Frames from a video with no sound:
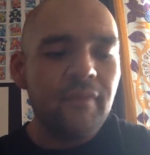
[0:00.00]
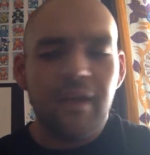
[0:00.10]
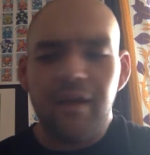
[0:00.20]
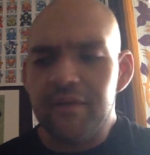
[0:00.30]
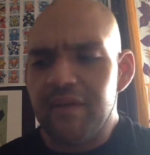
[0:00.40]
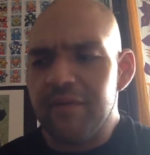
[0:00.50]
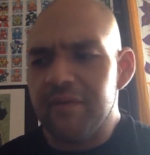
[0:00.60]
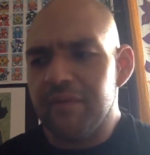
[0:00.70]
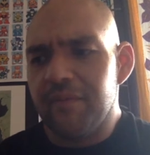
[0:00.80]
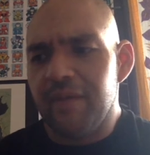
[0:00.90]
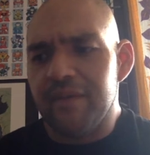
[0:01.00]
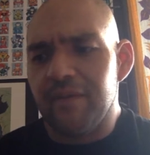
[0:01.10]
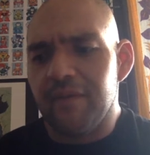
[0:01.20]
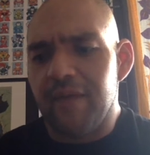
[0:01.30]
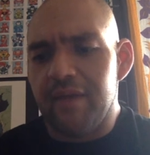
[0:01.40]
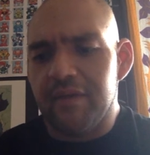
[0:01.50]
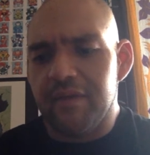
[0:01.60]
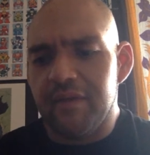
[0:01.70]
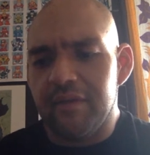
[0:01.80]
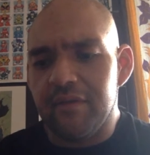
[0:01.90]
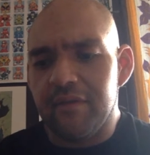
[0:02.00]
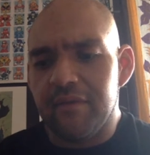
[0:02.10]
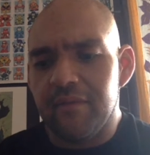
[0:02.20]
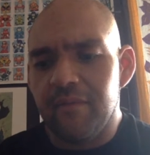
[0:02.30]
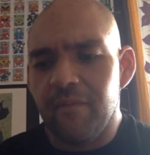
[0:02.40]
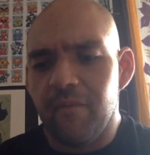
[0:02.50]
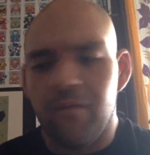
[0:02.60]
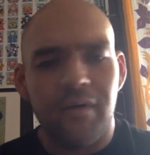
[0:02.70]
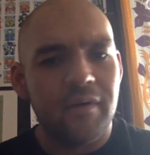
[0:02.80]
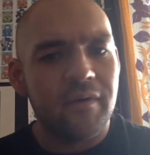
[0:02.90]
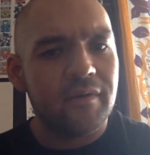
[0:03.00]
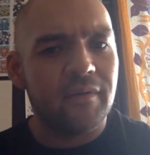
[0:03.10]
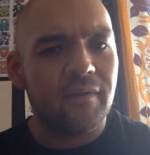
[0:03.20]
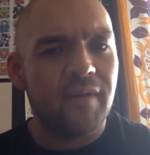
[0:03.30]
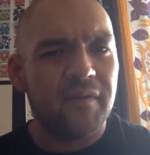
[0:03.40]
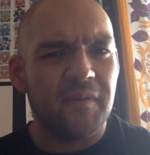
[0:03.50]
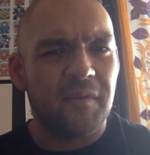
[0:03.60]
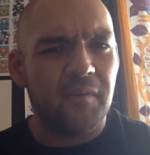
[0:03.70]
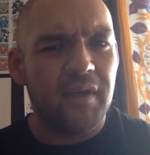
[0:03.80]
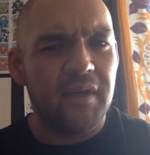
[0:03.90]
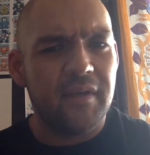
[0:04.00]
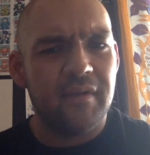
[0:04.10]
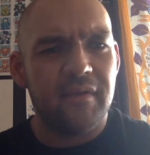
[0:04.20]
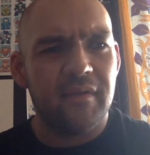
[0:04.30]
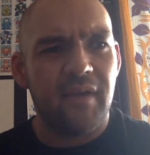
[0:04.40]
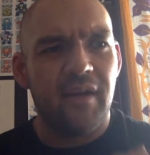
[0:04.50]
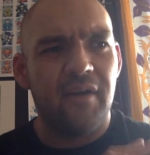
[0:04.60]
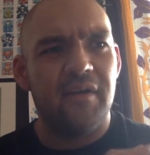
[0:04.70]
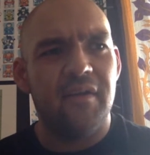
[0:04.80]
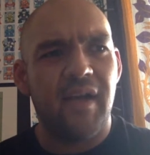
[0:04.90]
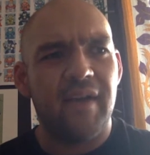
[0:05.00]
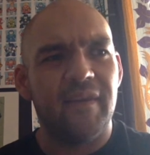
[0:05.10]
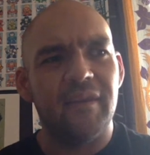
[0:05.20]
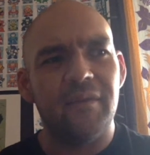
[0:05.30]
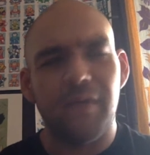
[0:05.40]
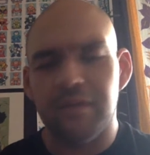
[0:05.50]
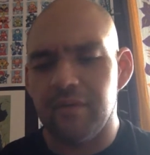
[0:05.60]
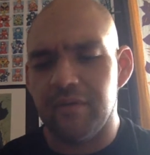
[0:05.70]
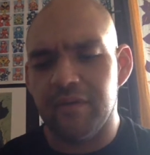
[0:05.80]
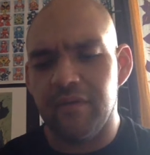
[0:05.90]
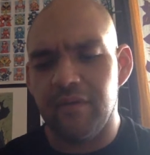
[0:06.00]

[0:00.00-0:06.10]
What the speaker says: gosh, that was from like 2004, 2003 era. I think the restaurant still